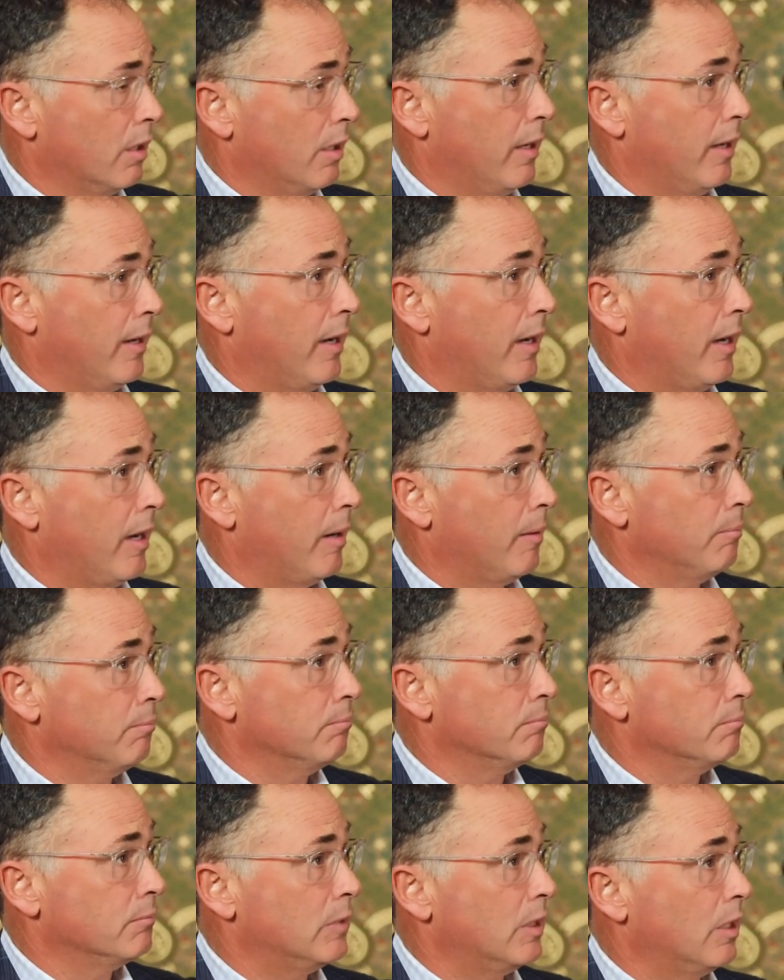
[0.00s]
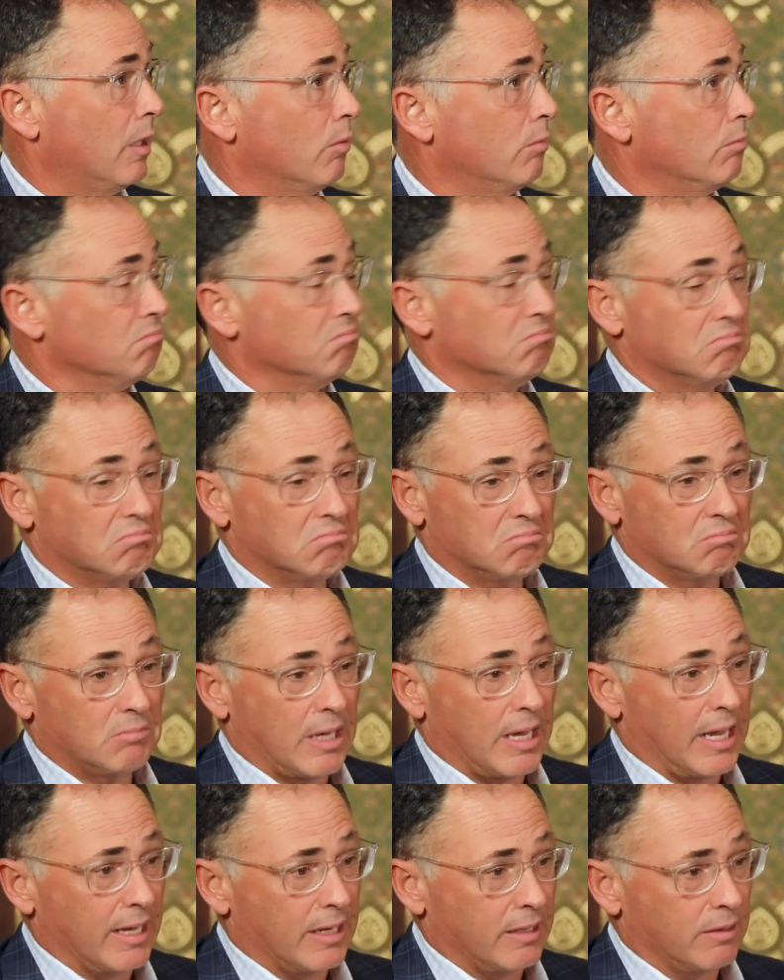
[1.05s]
Um, you know,
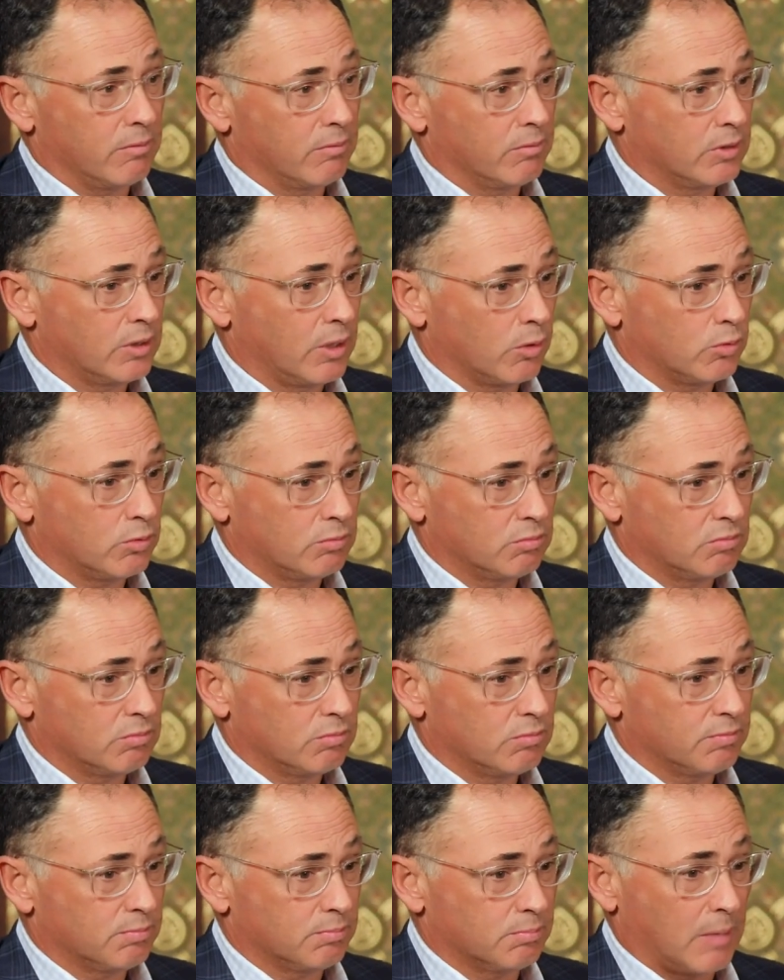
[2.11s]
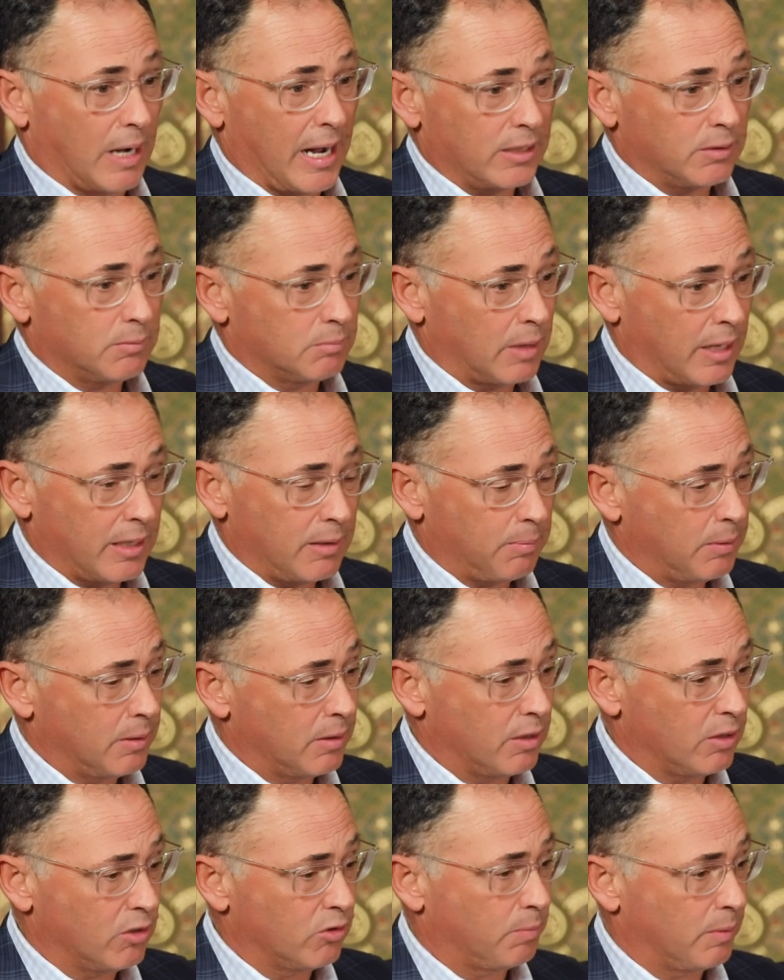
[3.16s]
and you know, my my
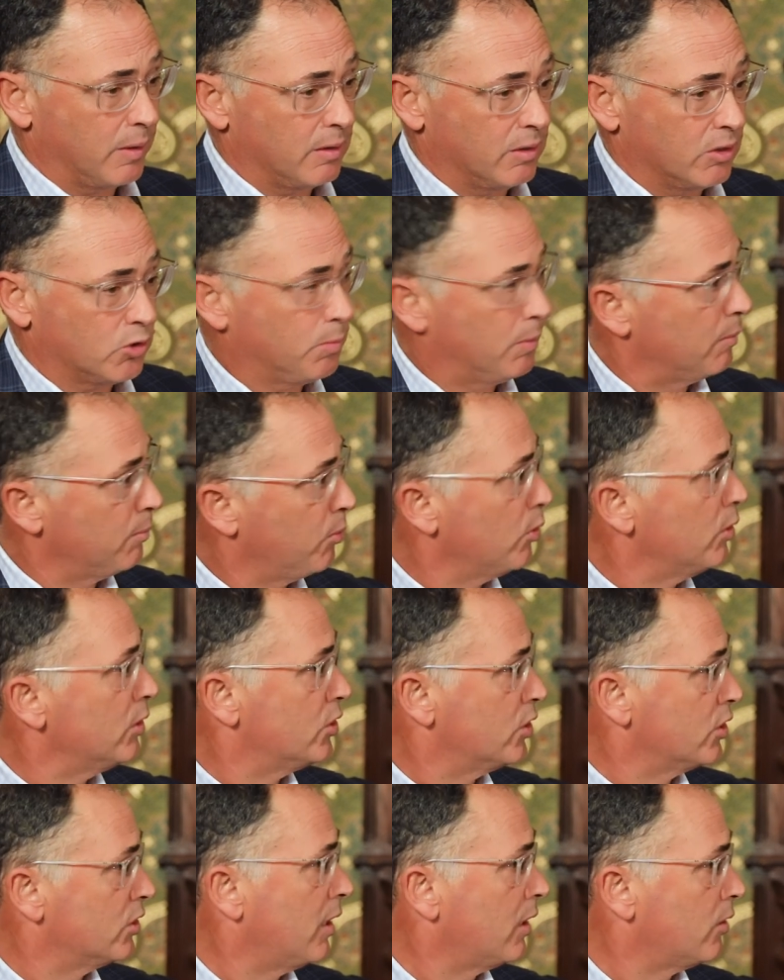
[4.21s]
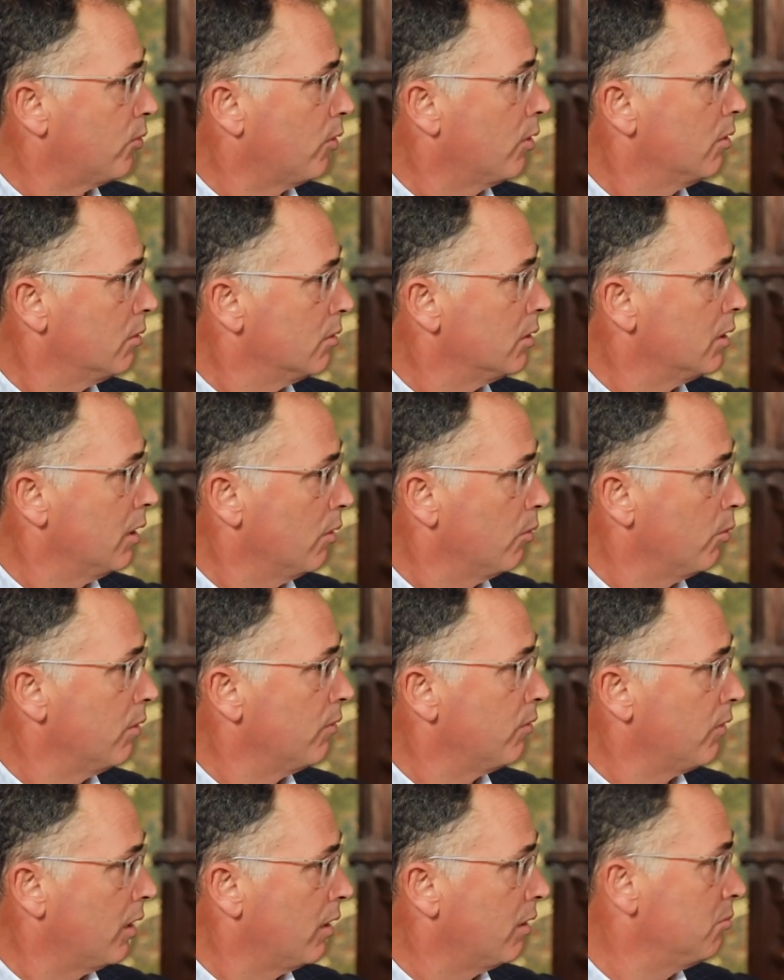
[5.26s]
opinion has been it's been pretty successful. You know,
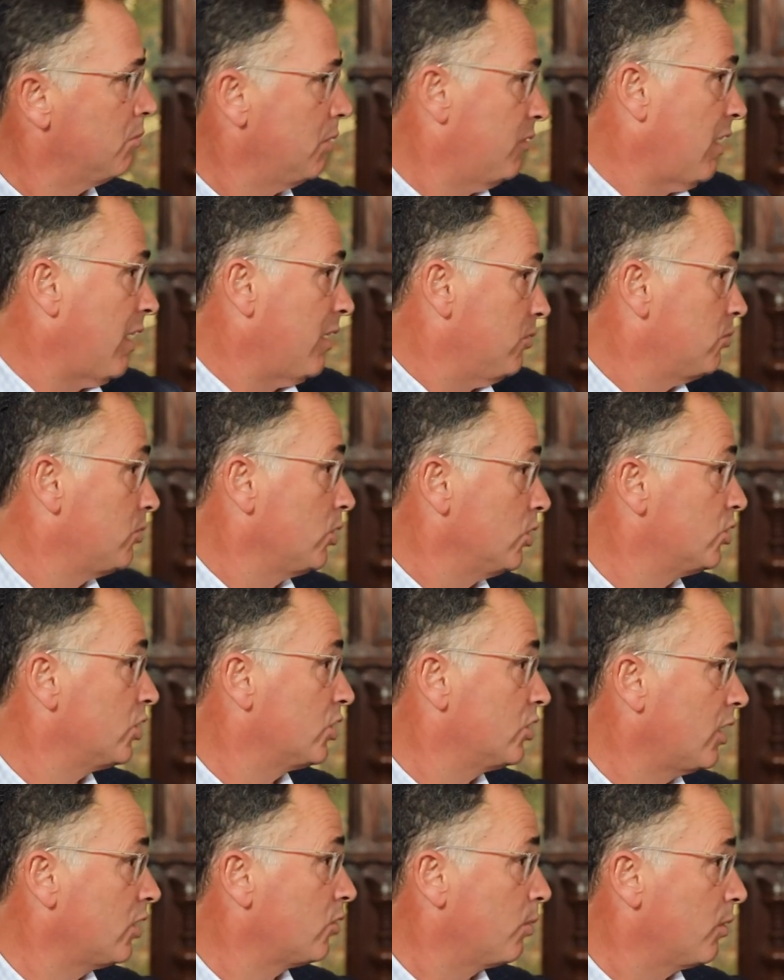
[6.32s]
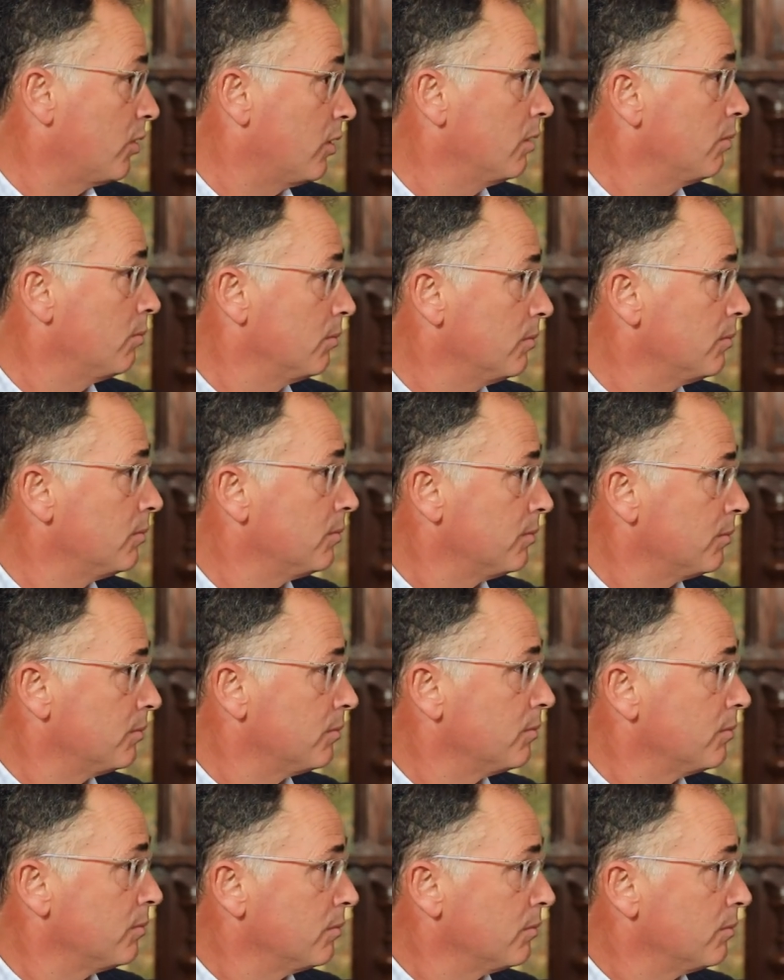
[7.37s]
we've done we've had good success with it. Hmm.
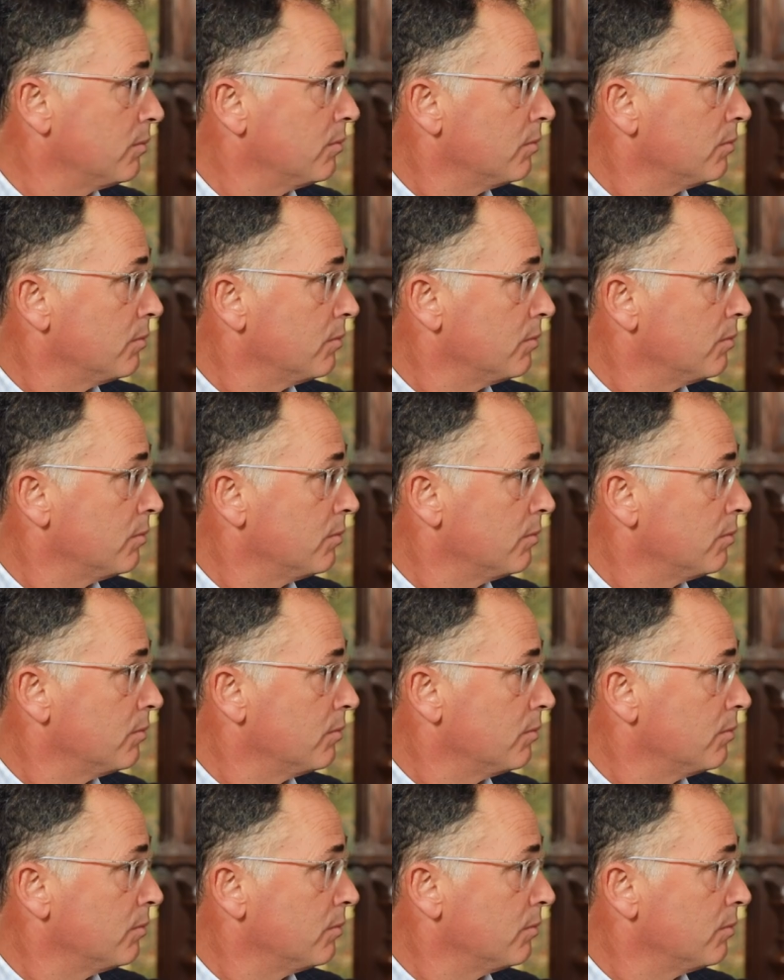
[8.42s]
Yeah.